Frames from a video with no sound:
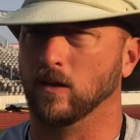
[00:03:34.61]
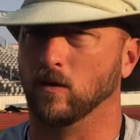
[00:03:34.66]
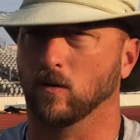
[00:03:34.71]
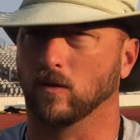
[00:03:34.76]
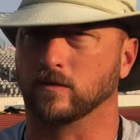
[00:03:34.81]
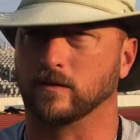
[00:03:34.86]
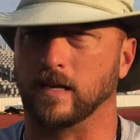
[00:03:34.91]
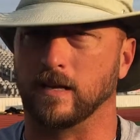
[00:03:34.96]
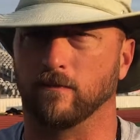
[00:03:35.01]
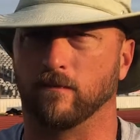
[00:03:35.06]
you
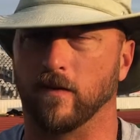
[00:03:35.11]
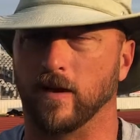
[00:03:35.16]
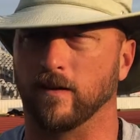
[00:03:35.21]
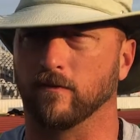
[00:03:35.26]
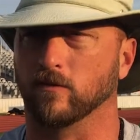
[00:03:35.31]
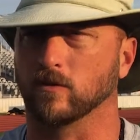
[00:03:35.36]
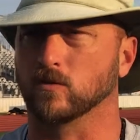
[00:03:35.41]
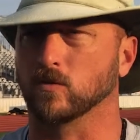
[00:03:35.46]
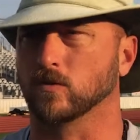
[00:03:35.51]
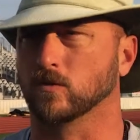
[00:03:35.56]
know, a team
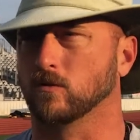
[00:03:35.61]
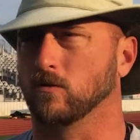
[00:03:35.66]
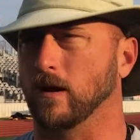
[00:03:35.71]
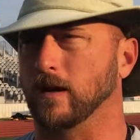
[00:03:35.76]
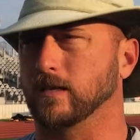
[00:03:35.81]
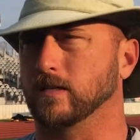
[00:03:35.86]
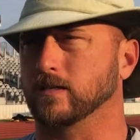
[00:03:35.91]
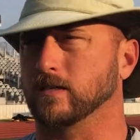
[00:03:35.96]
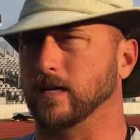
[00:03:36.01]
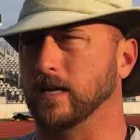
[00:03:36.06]
favorite. So it's
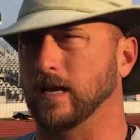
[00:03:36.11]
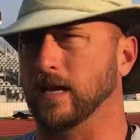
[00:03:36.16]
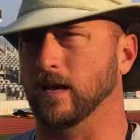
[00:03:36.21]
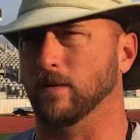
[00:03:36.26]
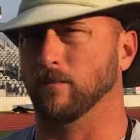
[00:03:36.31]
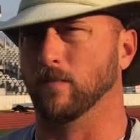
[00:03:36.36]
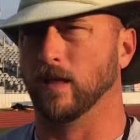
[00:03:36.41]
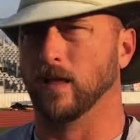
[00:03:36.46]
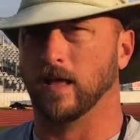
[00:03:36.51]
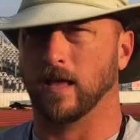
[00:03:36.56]
great to see
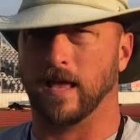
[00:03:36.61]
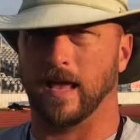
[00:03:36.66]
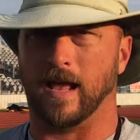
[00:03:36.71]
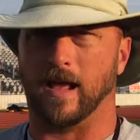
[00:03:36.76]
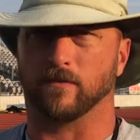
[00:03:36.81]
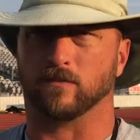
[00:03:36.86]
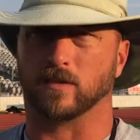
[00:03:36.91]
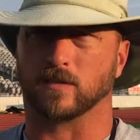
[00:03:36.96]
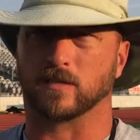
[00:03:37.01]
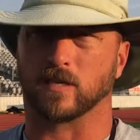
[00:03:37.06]
him
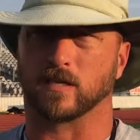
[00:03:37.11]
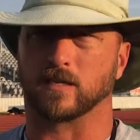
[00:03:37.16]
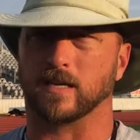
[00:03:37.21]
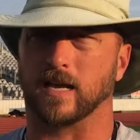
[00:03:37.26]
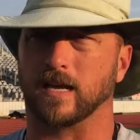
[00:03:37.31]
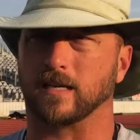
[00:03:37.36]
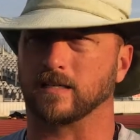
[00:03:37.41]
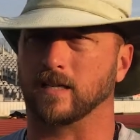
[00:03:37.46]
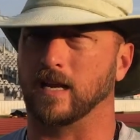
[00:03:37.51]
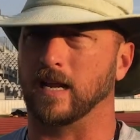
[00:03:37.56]
have the
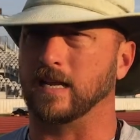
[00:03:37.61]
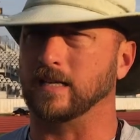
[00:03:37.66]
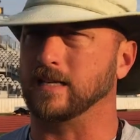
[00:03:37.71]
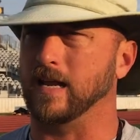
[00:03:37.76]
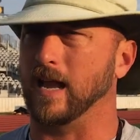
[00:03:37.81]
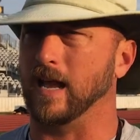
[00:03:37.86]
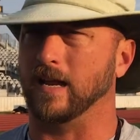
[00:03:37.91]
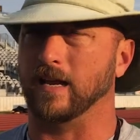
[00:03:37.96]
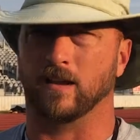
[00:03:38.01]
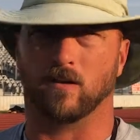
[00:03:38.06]
success that
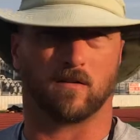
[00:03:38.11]
he's had.